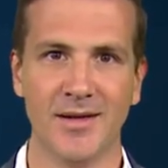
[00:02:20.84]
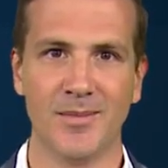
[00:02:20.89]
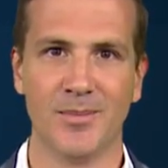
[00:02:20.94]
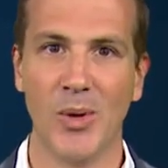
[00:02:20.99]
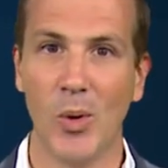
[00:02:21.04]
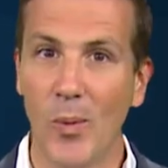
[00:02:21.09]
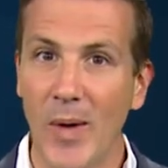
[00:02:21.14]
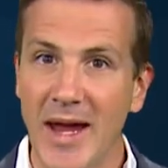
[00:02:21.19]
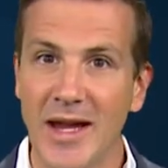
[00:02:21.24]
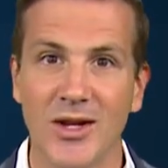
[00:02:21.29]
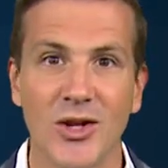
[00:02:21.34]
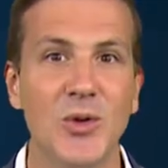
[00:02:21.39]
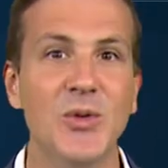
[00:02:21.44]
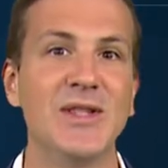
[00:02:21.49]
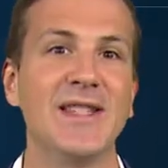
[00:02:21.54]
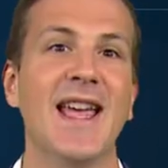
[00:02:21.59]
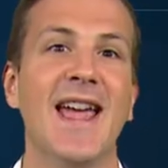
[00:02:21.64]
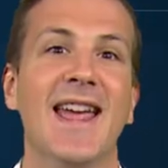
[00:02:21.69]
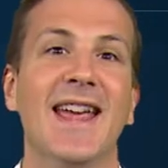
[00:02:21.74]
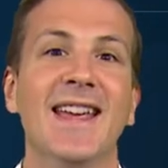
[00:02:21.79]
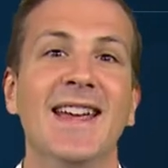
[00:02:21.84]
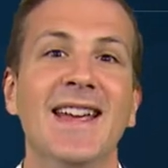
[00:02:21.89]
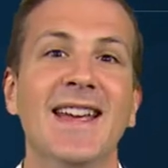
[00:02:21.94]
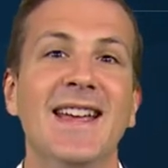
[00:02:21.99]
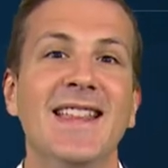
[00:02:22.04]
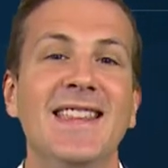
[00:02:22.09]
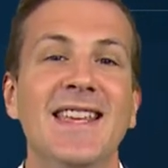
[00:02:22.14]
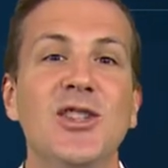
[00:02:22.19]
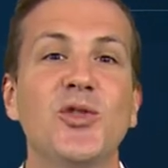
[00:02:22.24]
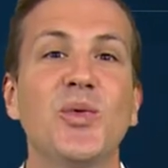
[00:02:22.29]
But wait, you say,
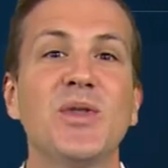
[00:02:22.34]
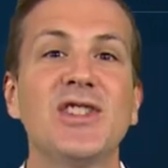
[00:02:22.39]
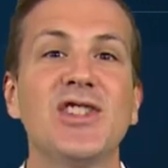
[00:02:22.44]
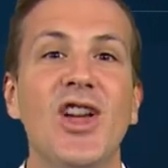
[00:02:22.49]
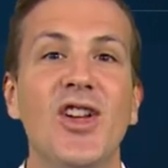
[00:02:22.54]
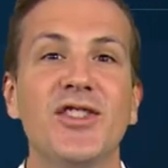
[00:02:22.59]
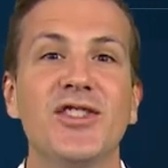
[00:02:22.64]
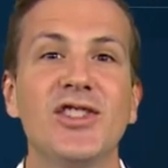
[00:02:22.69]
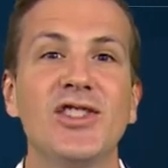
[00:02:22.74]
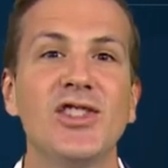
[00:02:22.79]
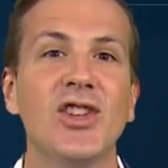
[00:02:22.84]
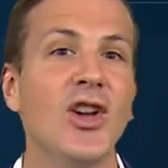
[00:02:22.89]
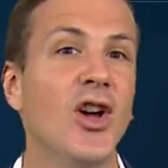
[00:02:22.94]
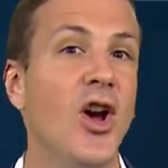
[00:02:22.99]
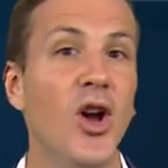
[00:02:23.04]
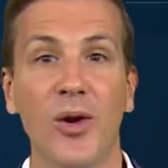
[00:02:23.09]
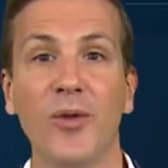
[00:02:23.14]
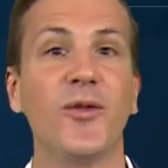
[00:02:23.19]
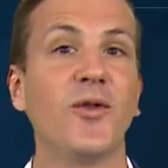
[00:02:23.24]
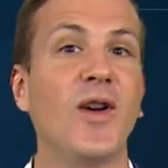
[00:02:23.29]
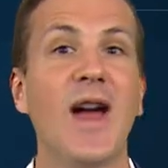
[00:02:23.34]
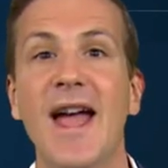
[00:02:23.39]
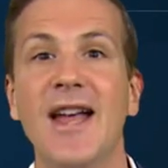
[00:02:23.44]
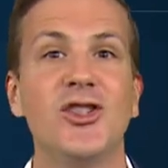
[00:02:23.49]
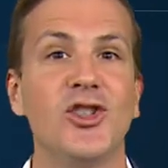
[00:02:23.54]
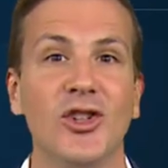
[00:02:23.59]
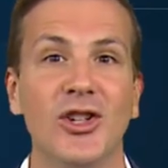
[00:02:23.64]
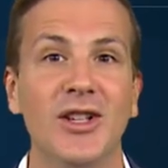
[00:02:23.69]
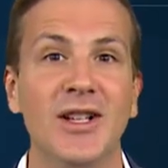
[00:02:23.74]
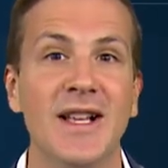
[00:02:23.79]
these results are
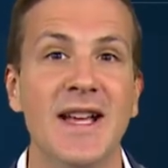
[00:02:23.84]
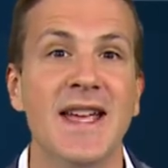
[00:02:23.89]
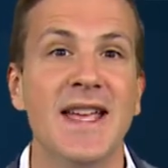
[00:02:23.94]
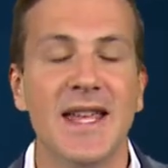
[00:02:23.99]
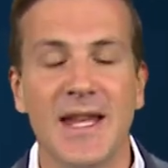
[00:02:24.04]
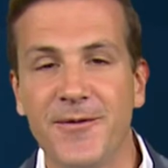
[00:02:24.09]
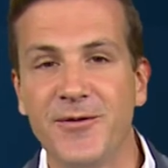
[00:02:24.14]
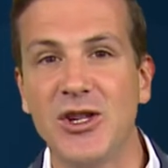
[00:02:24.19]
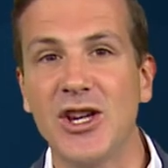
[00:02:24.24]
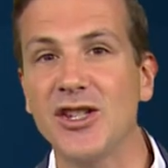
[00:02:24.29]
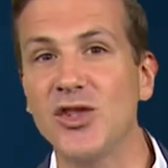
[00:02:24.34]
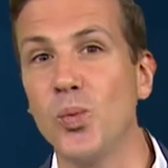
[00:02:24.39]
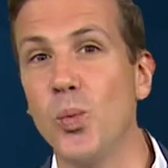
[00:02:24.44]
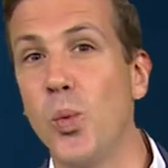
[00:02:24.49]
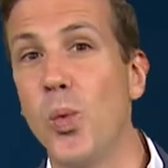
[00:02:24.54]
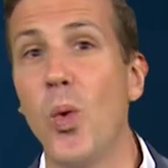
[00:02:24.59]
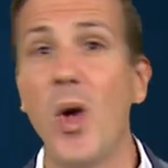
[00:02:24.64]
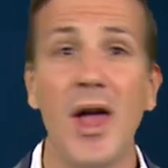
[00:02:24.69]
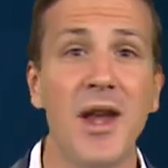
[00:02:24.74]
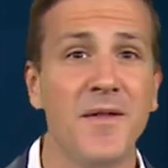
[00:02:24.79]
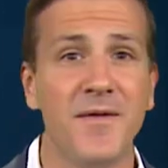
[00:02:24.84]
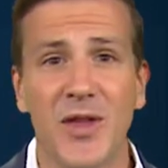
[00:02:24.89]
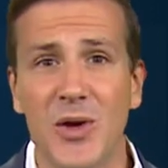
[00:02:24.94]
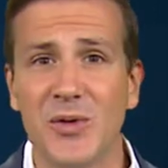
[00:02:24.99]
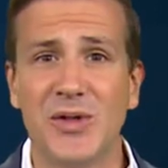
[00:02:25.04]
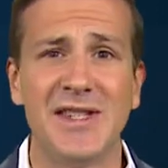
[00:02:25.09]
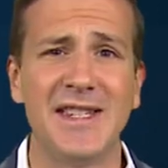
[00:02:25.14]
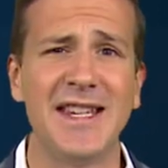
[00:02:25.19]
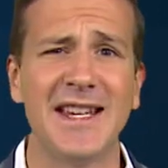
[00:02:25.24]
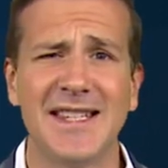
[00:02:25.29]
fragile. If just one of
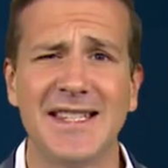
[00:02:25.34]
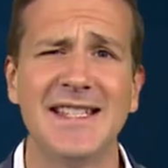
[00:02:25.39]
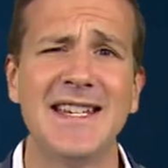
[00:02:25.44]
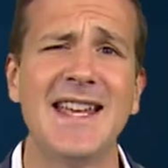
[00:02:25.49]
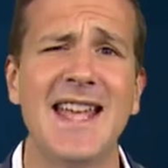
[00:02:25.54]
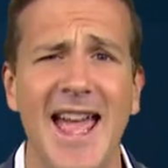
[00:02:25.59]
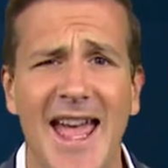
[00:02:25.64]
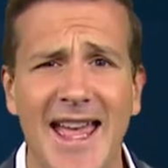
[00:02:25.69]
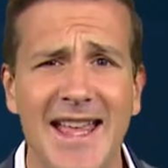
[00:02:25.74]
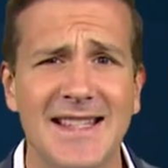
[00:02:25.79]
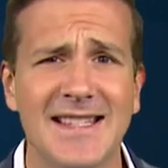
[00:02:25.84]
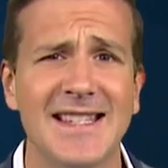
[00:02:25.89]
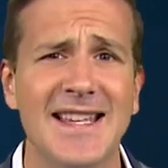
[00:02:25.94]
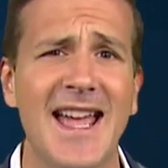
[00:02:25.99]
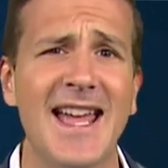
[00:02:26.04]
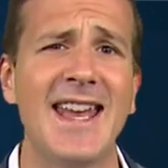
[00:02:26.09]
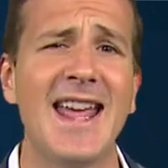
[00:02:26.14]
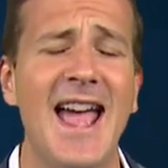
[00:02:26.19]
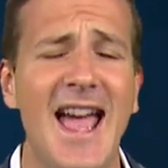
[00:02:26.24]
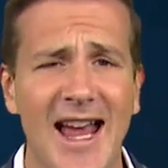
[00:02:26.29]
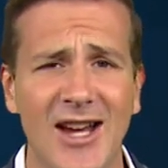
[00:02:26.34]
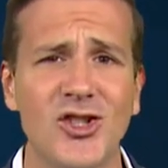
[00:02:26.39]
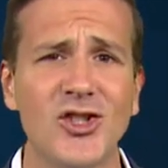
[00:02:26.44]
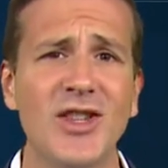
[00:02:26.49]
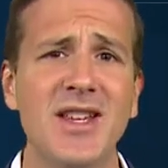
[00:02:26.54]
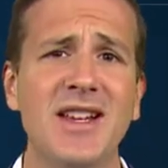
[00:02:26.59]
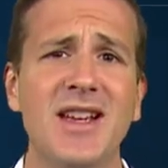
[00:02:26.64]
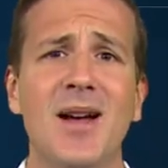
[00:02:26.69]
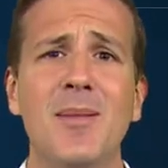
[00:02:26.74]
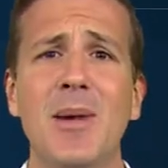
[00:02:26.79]
those 60 heads had
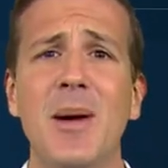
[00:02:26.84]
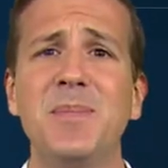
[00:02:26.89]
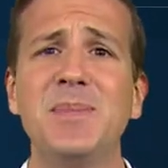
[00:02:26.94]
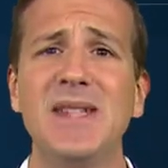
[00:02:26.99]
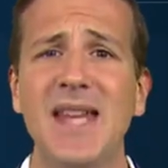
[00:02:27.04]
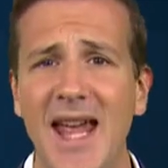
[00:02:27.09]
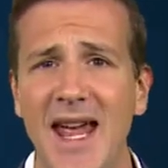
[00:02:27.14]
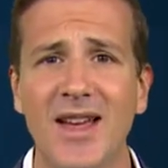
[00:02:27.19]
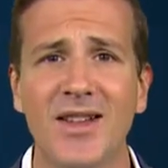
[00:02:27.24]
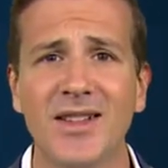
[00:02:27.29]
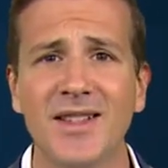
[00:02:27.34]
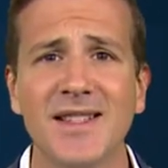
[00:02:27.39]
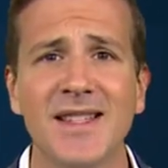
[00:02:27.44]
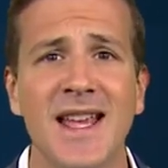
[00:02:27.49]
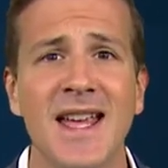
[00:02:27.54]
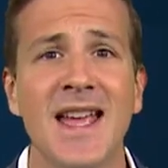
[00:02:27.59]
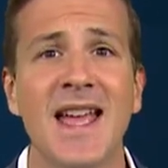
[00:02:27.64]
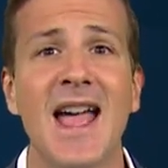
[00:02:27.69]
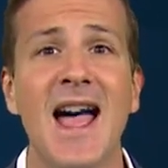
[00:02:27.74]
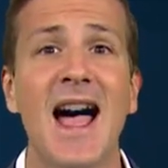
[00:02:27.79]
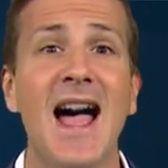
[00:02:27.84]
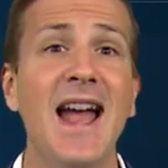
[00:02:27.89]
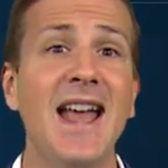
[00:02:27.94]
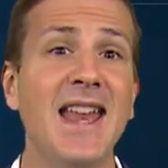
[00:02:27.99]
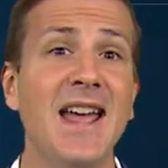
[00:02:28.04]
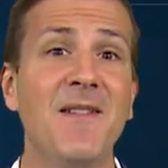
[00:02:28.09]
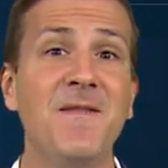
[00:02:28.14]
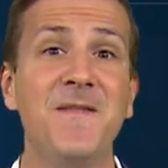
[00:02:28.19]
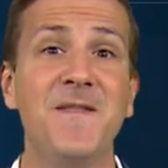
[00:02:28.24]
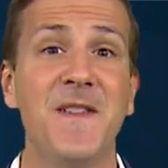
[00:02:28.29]
actually come up tails, I'd
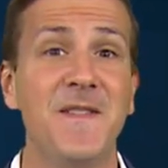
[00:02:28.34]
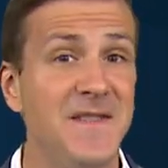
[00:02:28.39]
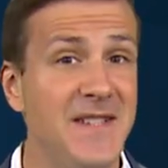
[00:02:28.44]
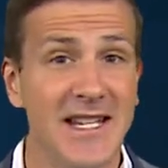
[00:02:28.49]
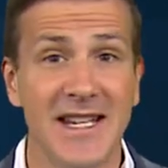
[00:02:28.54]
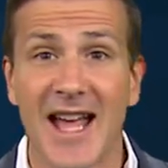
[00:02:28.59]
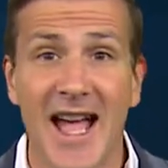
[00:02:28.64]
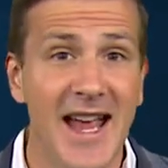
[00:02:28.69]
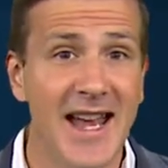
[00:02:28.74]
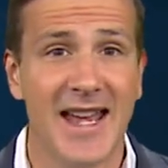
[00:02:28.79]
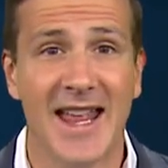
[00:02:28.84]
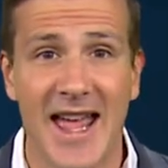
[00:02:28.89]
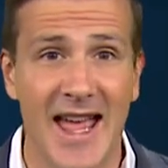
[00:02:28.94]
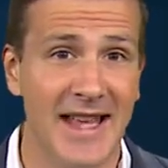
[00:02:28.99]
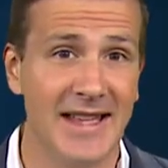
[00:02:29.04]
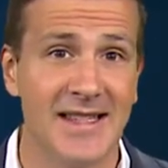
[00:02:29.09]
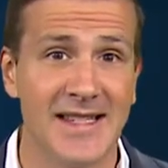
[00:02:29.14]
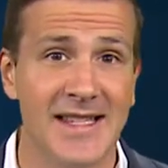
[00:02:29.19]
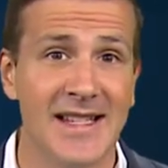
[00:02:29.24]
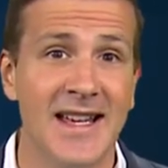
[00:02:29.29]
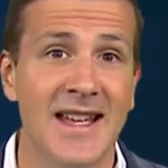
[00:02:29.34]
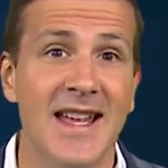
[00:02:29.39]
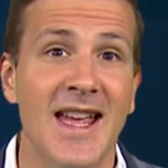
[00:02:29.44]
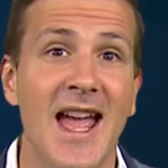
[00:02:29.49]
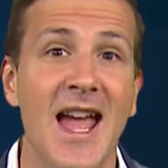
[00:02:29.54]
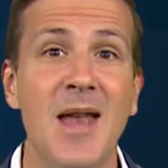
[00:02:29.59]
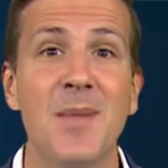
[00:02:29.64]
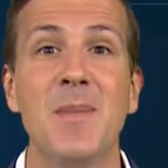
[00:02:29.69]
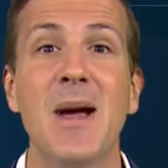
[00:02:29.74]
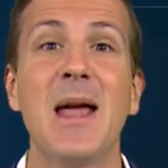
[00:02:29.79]
have 59 heads,
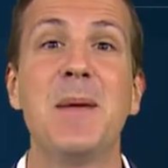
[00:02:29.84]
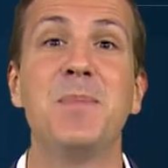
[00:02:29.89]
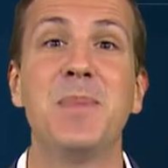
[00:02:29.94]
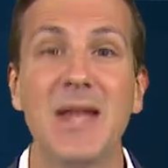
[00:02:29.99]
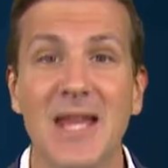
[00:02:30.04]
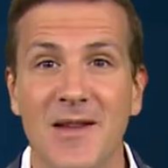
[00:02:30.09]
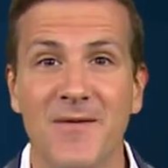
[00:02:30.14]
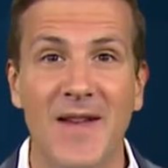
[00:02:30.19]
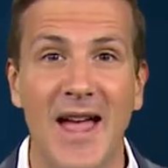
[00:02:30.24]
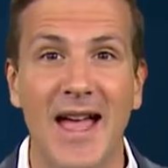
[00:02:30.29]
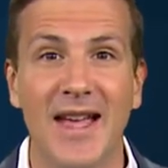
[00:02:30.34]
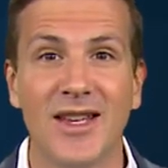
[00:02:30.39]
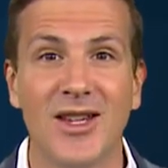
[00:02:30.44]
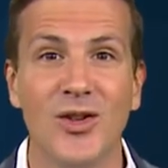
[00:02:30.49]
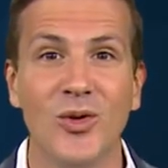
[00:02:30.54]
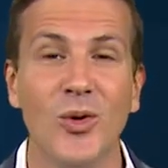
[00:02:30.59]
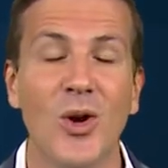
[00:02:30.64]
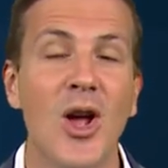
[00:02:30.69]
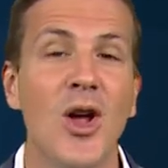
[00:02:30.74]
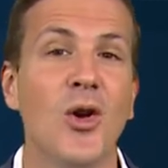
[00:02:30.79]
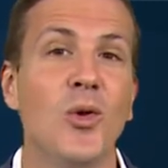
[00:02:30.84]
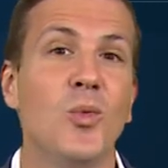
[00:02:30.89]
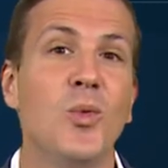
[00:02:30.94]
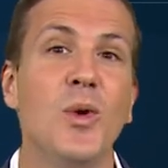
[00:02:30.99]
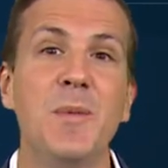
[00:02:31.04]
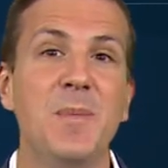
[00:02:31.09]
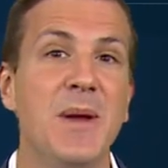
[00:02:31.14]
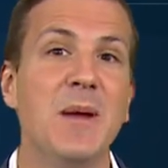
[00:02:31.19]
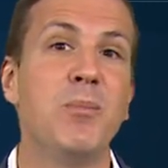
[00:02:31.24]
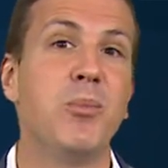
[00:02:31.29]
and my p-value
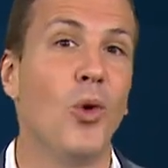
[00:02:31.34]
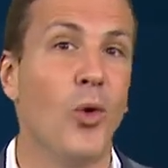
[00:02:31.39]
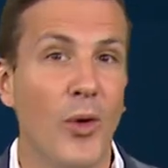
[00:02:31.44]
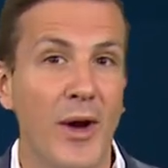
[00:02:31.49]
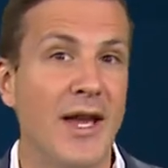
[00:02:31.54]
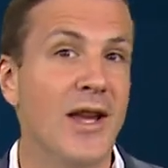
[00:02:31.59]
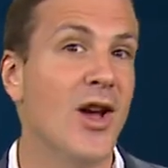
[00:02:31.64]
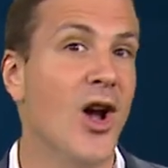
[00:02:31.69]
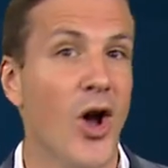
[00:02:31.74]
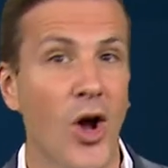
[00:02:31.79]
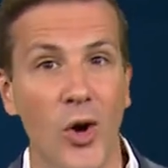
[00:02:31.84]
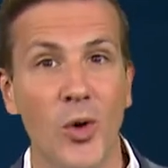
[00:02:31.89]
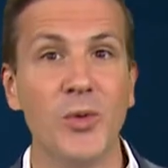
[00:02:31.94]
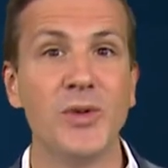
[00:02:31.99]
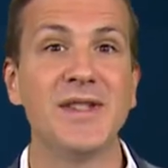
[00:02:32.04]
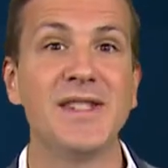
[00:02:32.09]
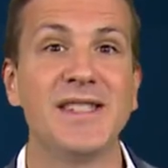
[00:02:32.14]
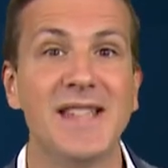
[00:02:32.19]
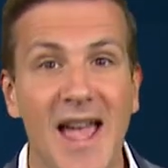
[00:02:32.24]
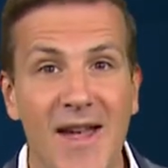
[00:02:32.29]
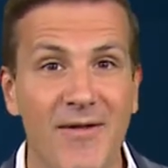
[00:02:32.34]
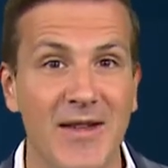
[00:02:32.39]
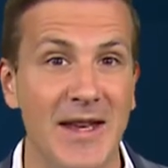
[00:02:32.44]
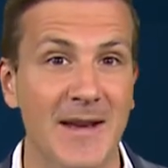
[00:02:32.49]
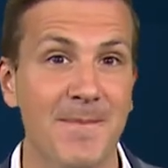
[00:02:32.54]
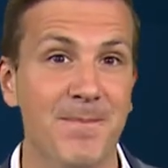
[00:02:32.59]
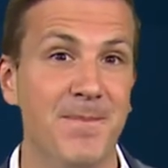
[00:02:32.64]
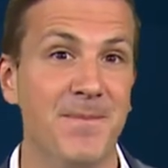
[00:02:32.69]
would be 0.07.